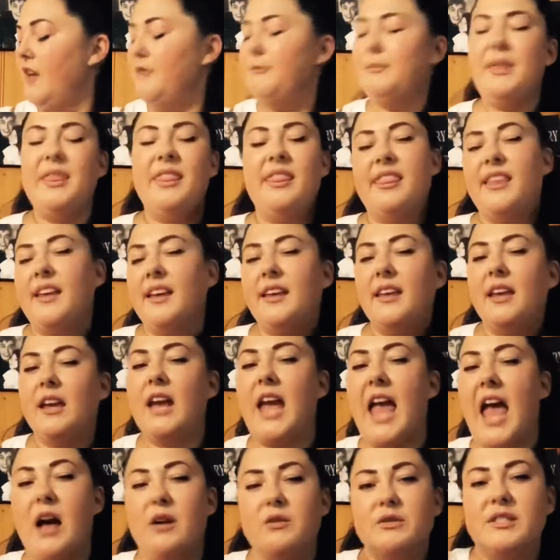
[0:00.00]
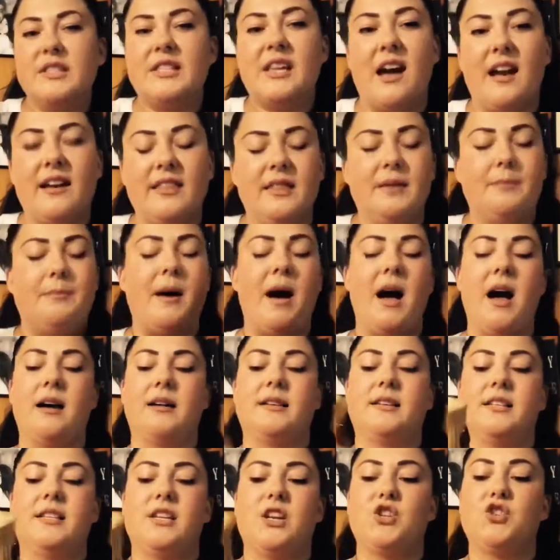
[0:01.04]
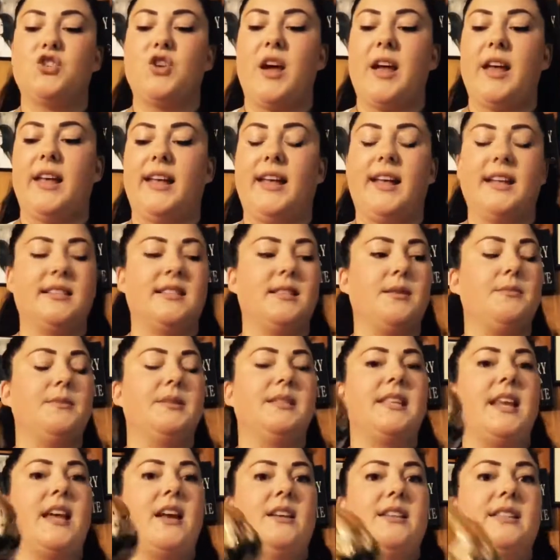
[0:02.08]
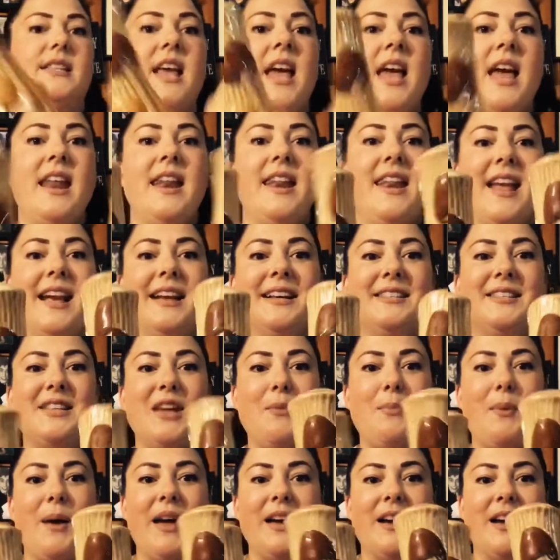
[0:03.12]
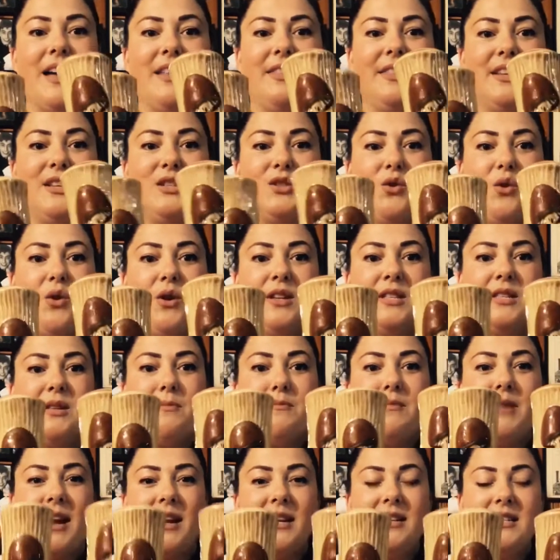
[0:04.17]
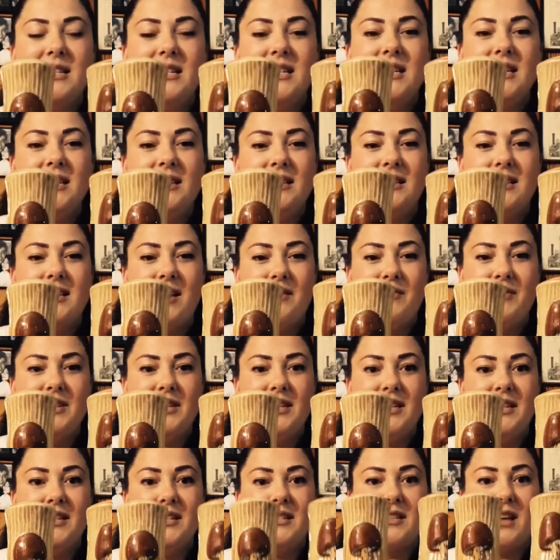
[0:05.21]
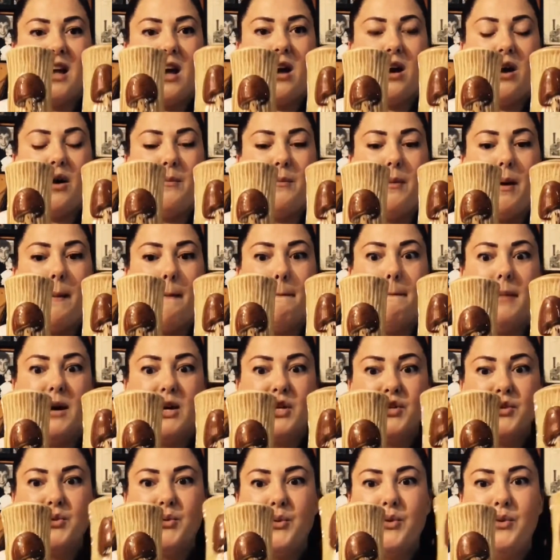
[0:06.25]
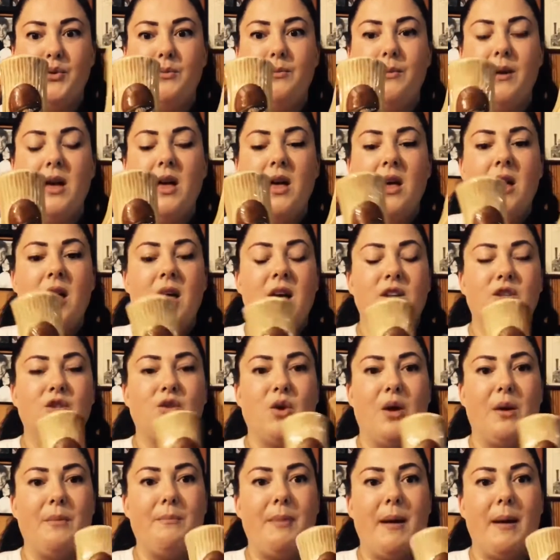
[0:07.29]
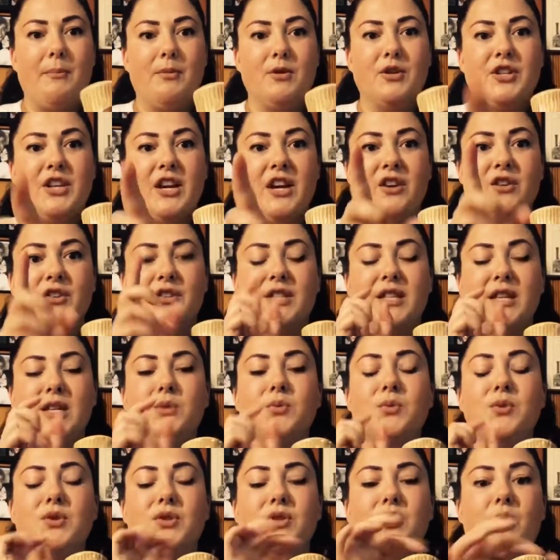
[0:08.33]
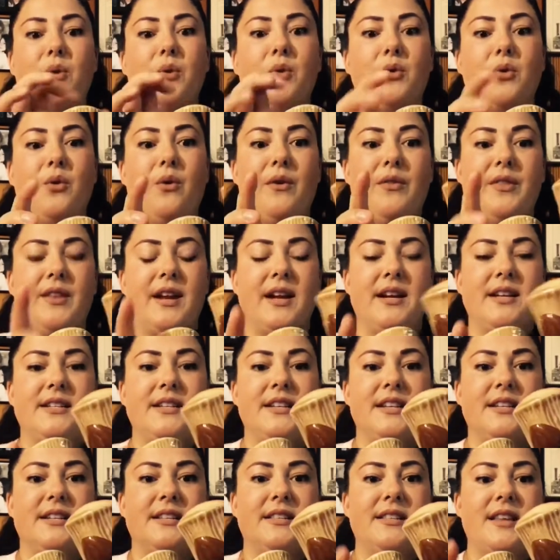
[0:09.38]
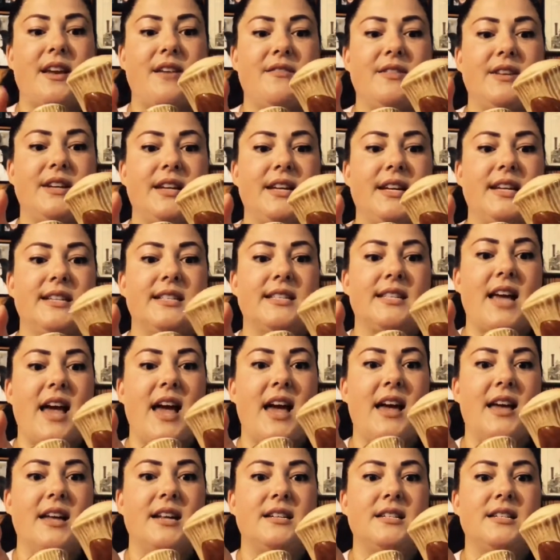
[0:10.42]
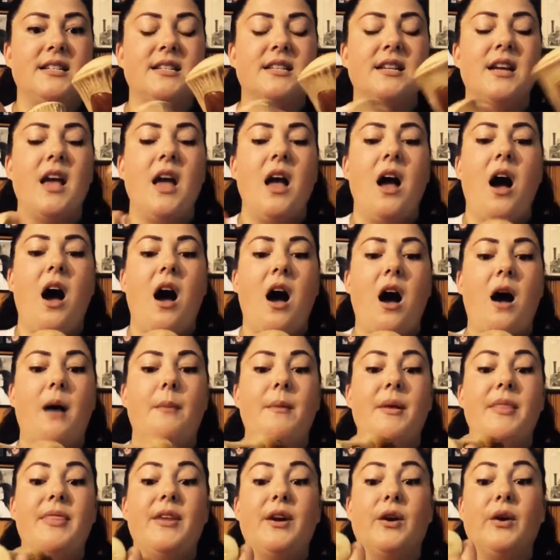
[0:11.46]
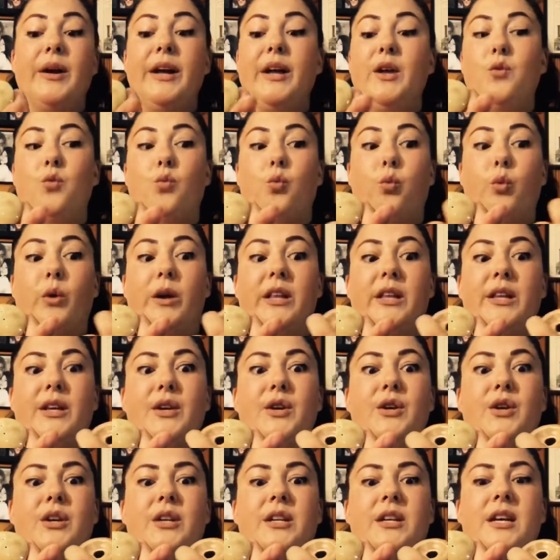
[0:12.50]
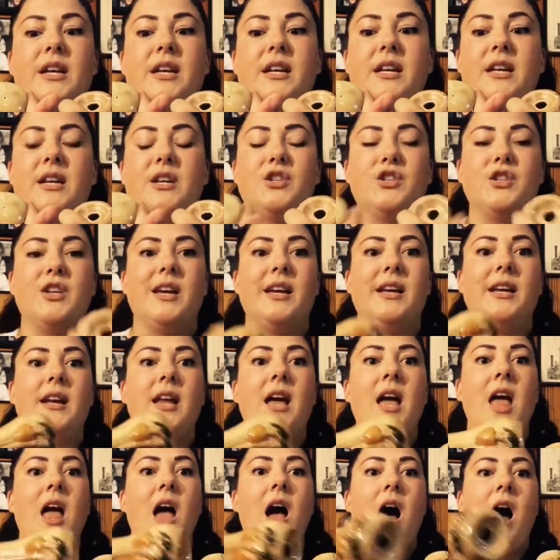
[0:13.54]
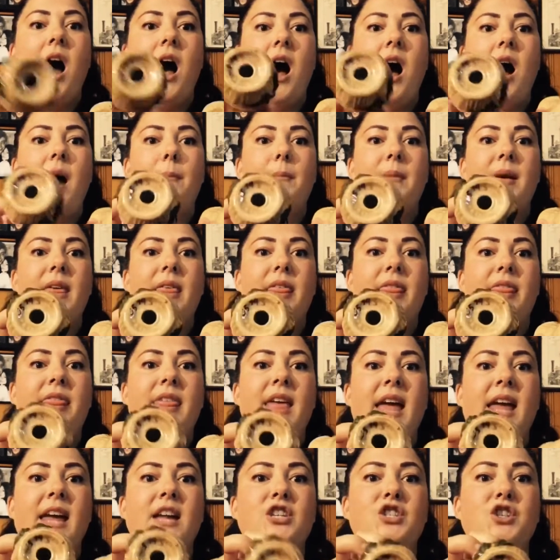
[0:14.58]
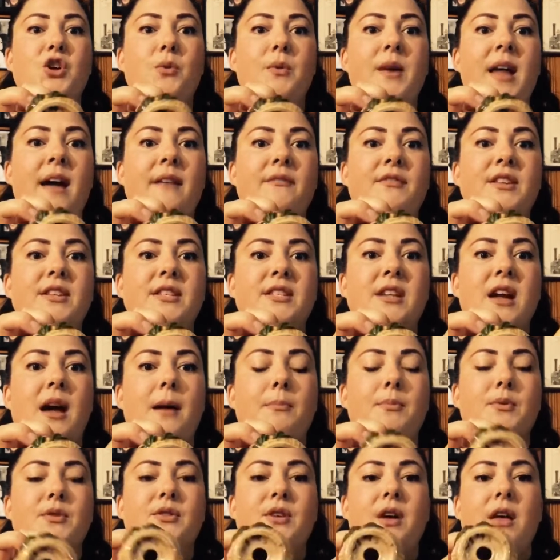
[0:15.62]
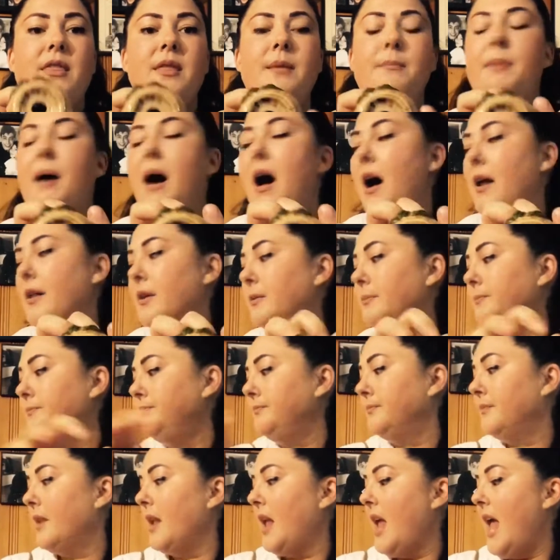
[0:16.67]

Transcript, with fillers: been thinking outside the box to try and get some sales. Next up, I got these awesome 1970s um, mushroom salt and pepper shakers. These were so cool in the 1970s and um, they're in really good condition. Um, they don't have the stoppers on the bottom